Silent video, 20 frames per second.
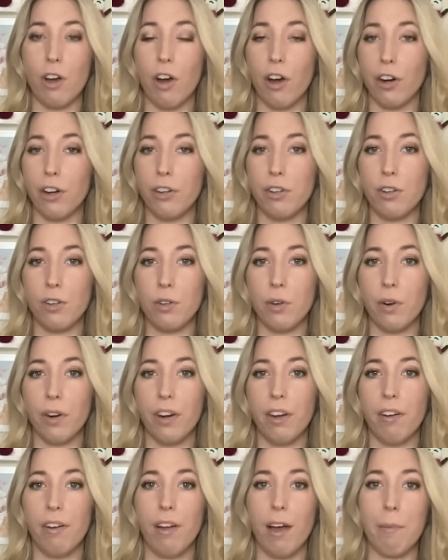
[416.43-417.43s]
heart
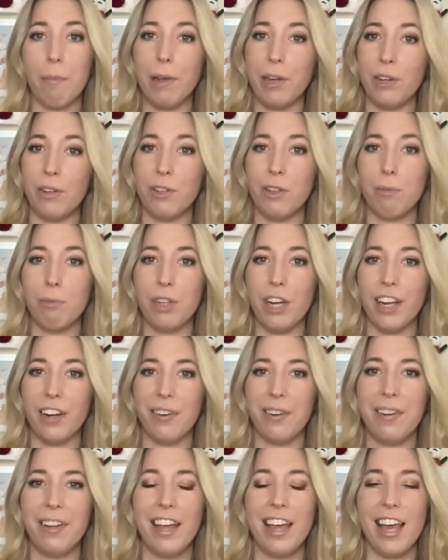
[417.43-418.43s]
tutorial on my YouTube
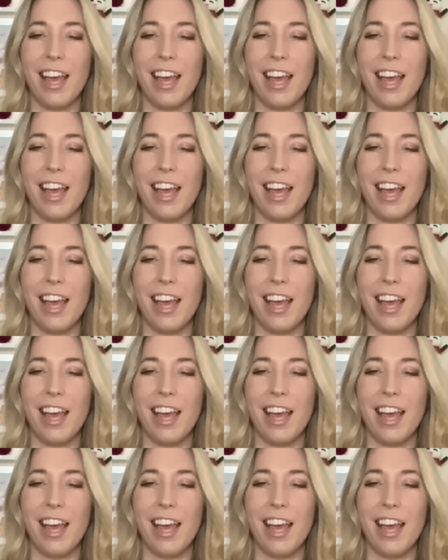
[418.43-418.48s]
channel